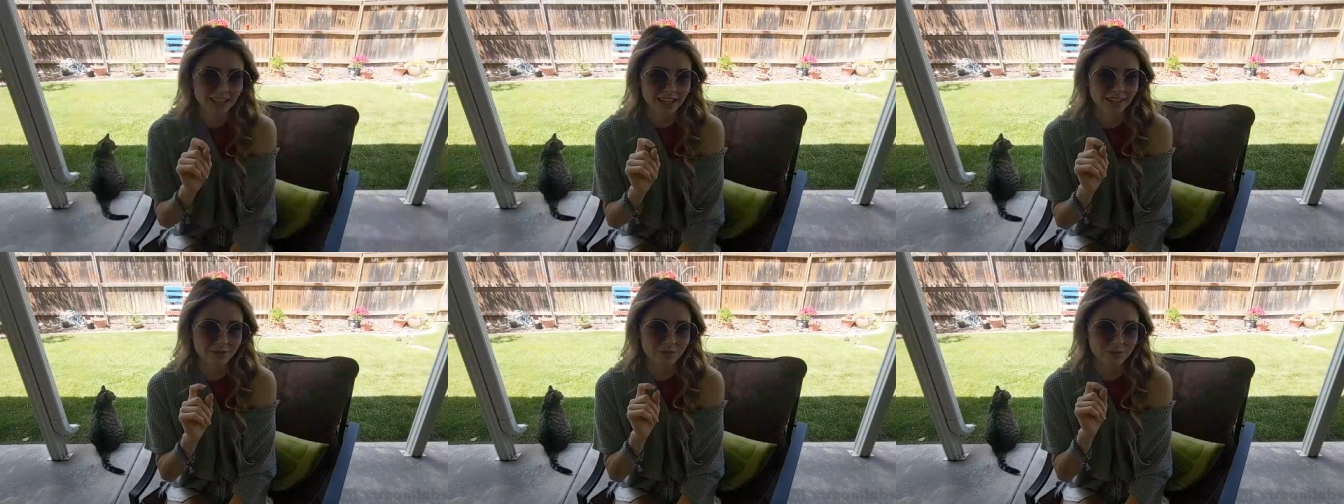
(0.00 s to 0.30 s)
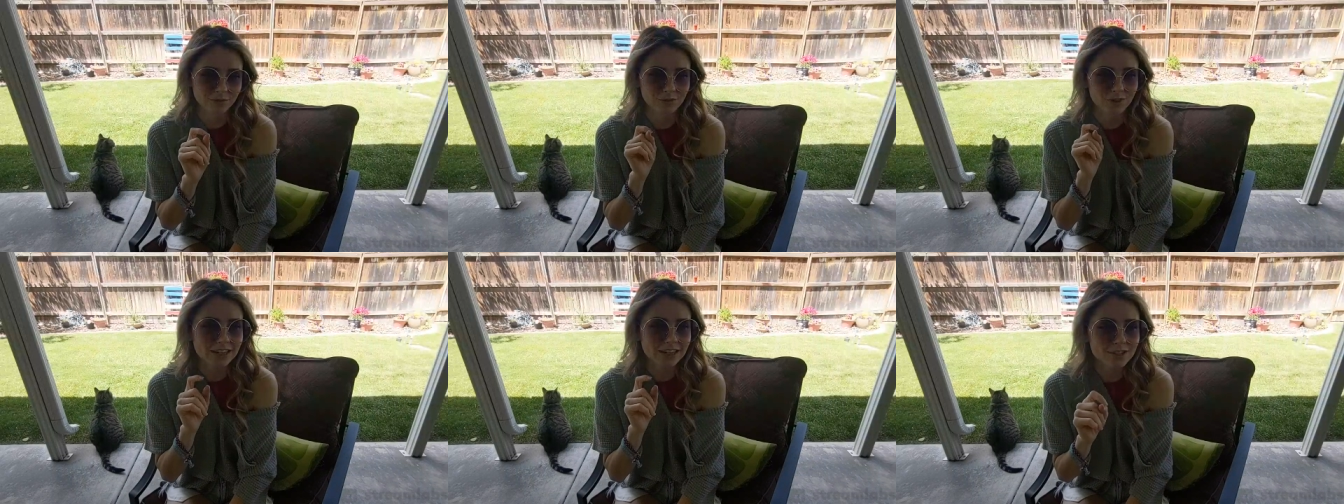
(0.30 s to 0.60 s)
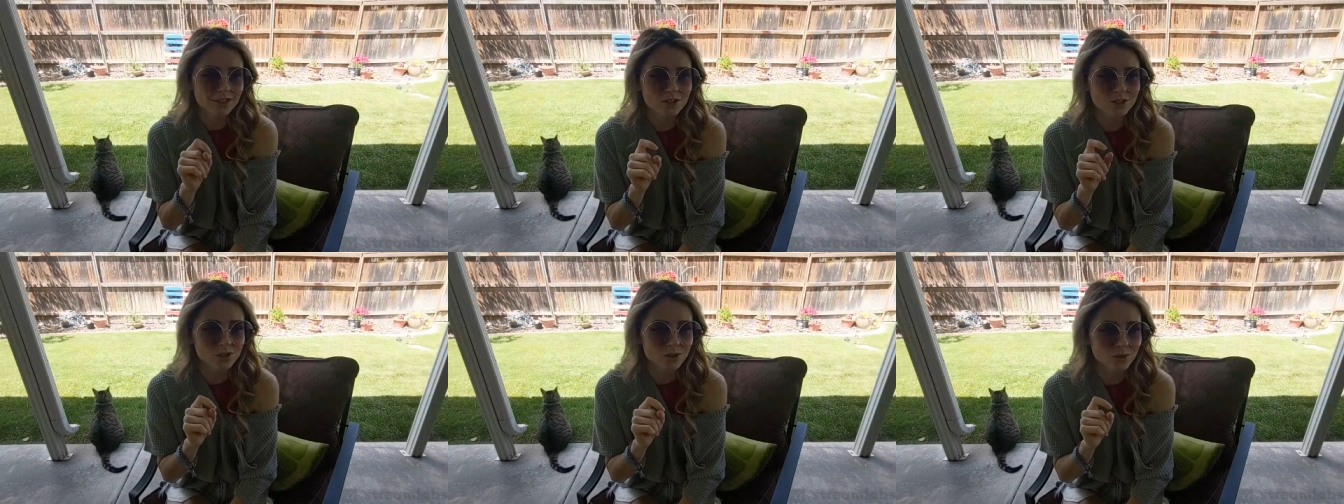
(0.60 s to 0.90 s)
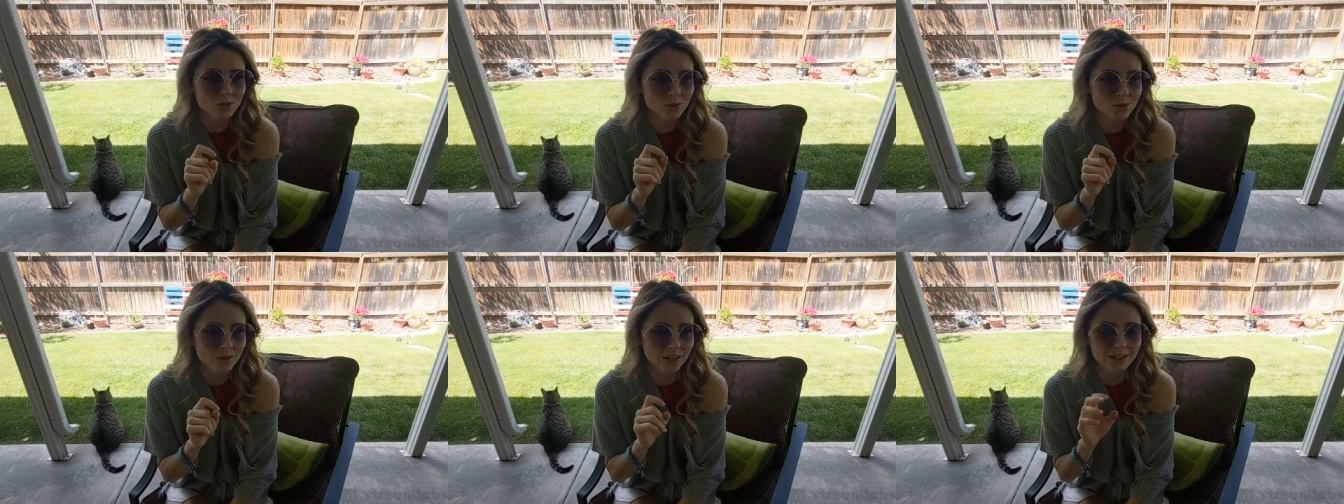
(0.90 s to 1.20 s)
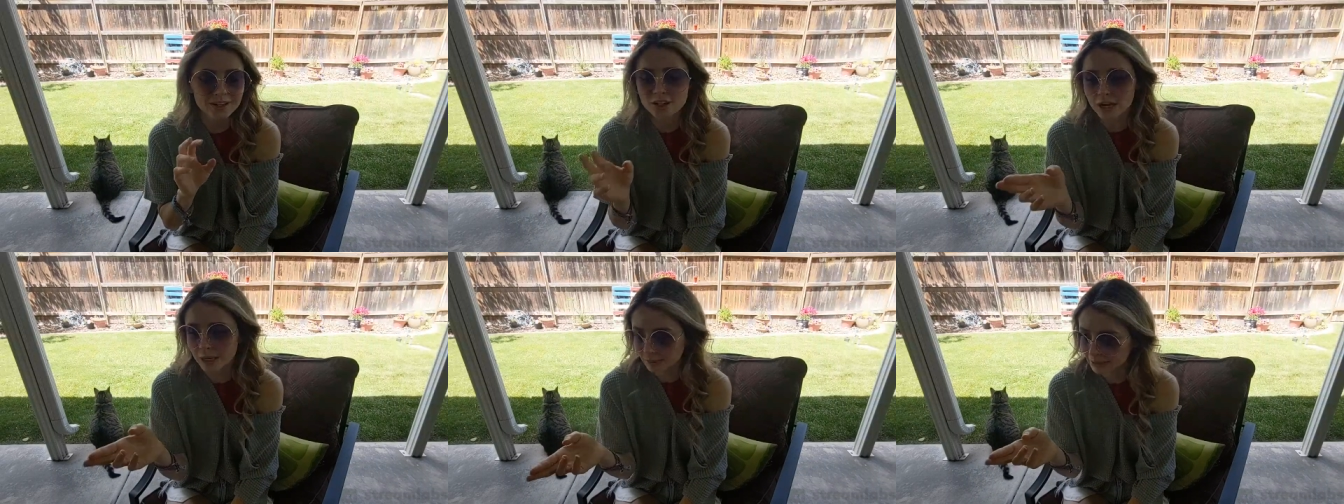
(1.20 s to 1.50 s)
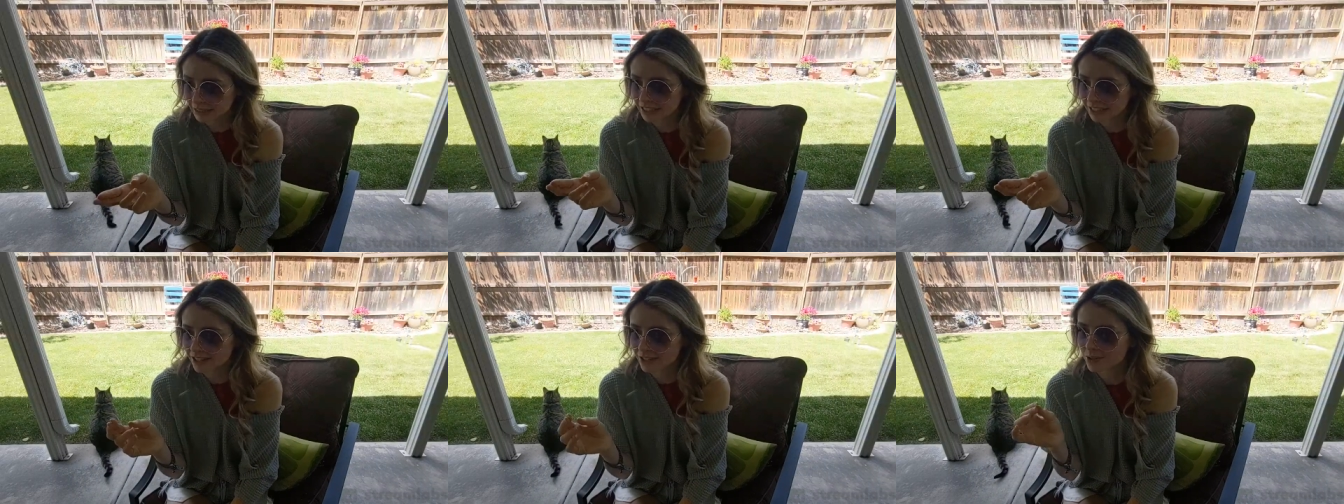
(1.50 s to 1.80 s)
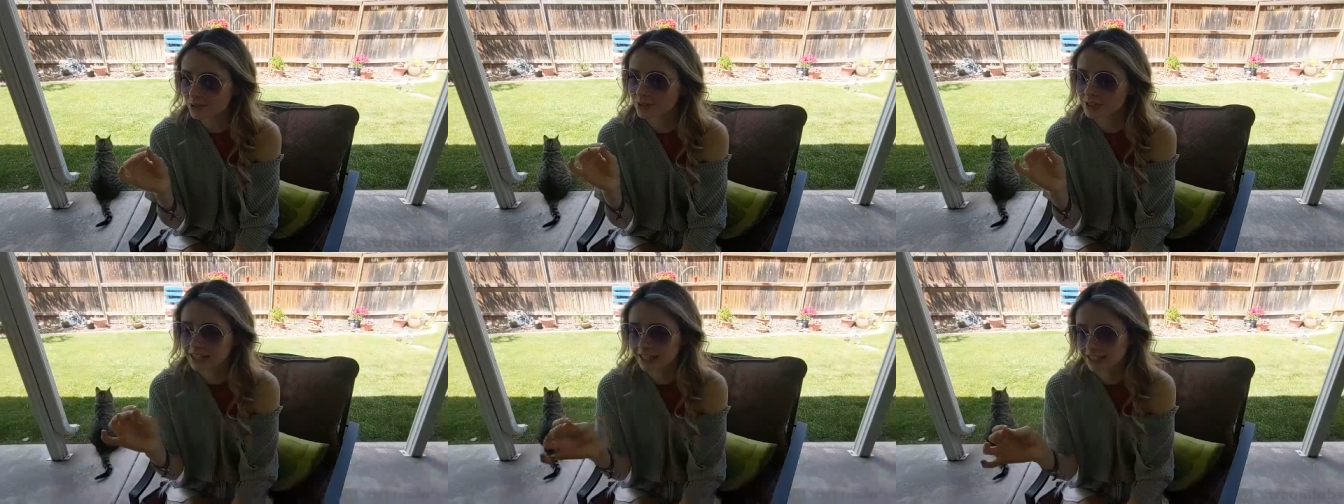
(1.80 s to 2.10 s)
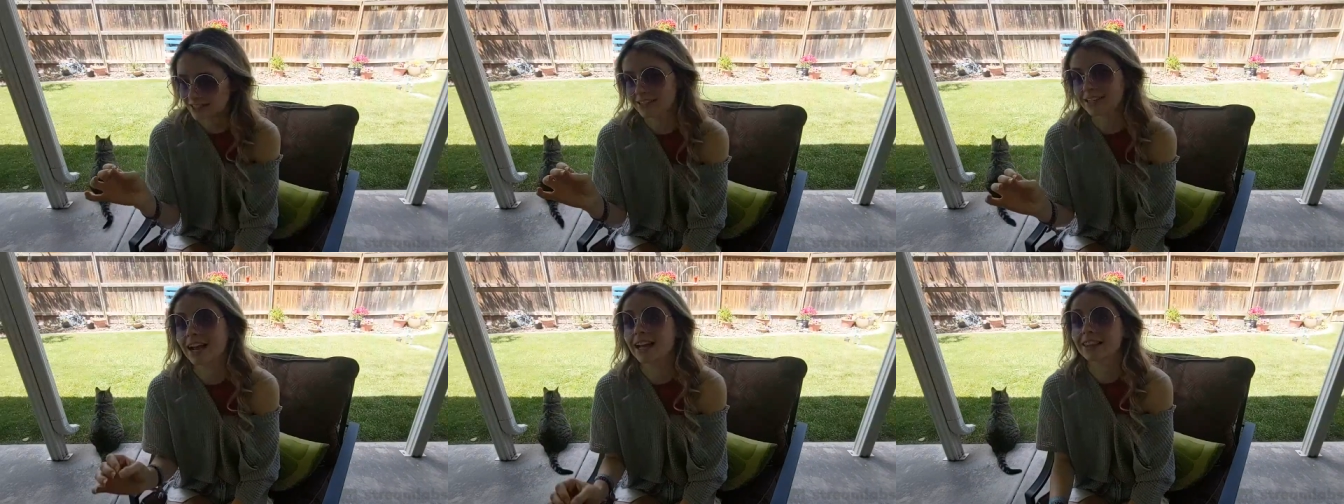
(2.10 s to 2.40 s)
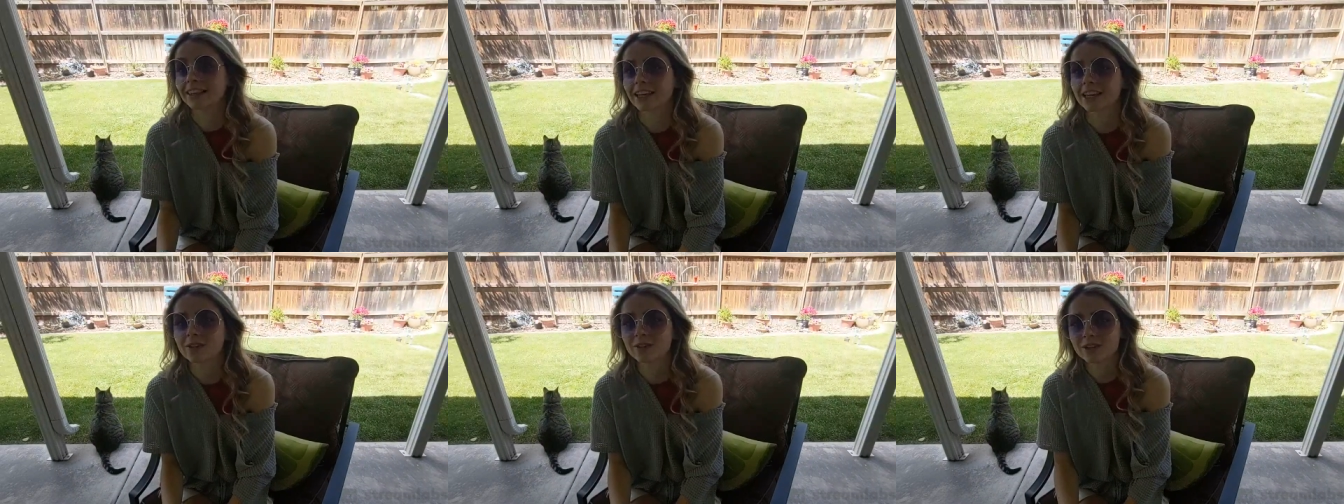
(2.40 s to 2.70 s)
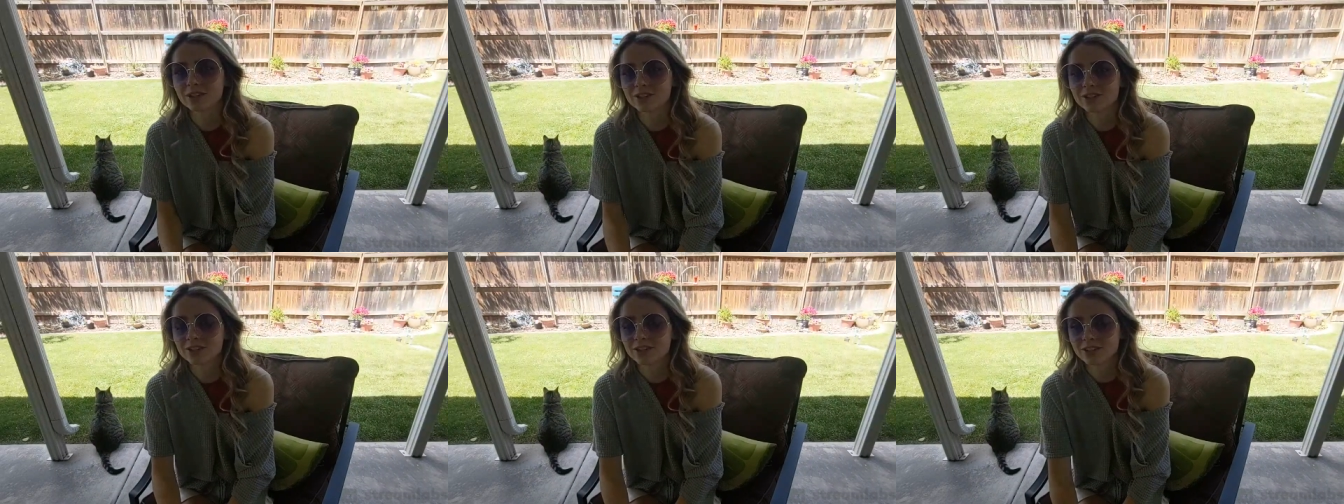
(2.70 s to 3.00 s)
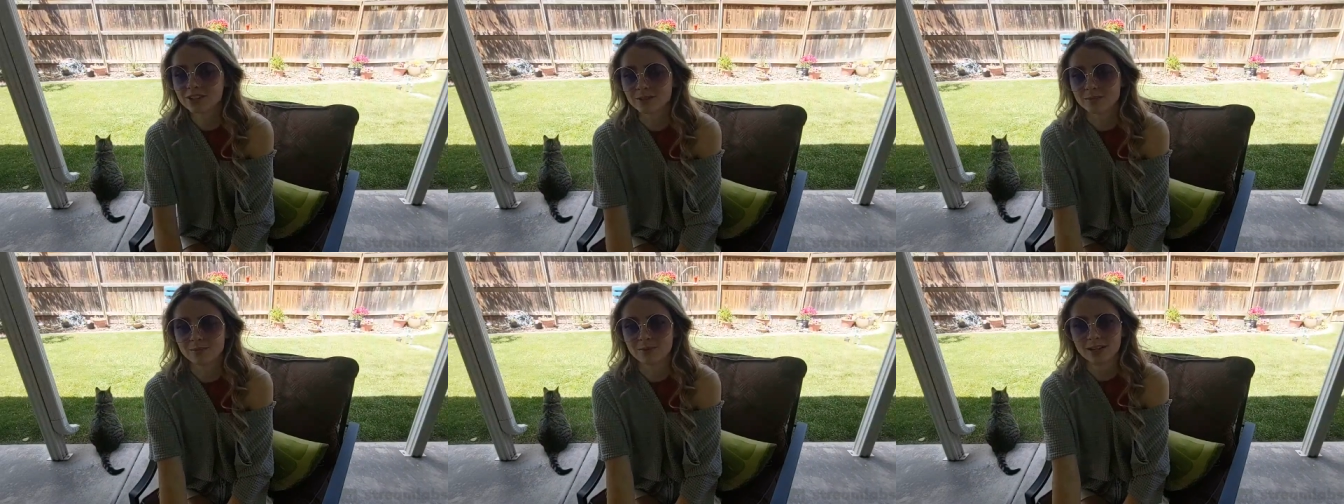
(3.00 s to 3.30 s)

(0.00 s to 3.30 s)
like French or Japanese or like sign language.